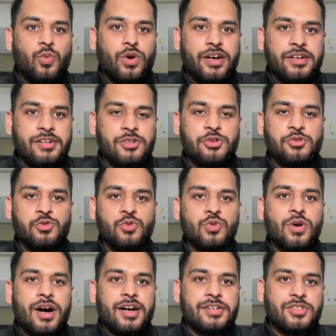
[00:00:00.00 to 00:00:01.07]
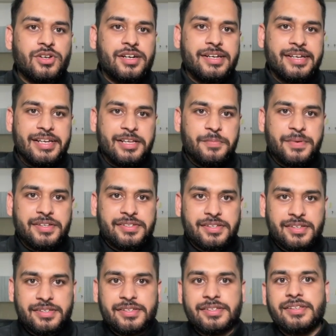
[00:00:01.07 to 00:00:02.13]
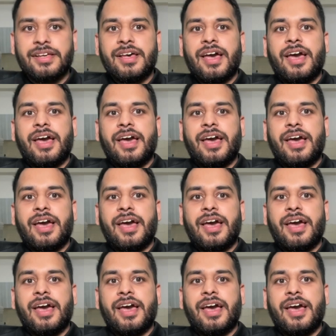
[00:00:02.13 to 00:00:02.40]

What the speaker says: 1 to 2 hours on a daily basis